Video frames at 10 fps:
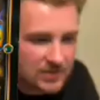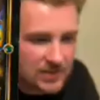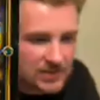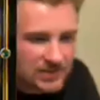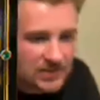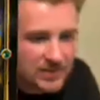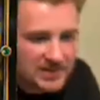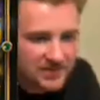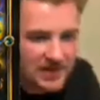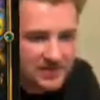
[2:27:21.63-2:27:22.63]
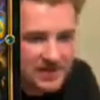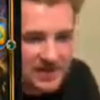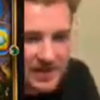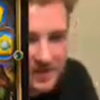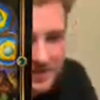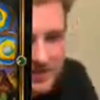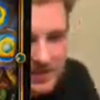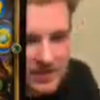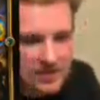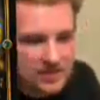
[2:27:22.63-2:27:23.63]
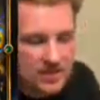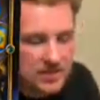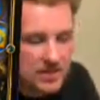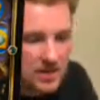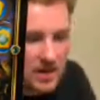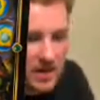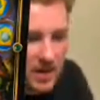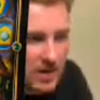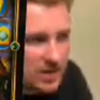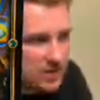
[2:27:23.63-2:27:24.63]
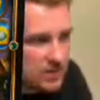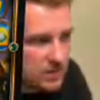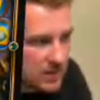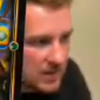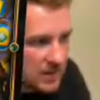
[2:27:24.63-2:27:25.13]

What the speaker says: You need to be your best friend right now. Are you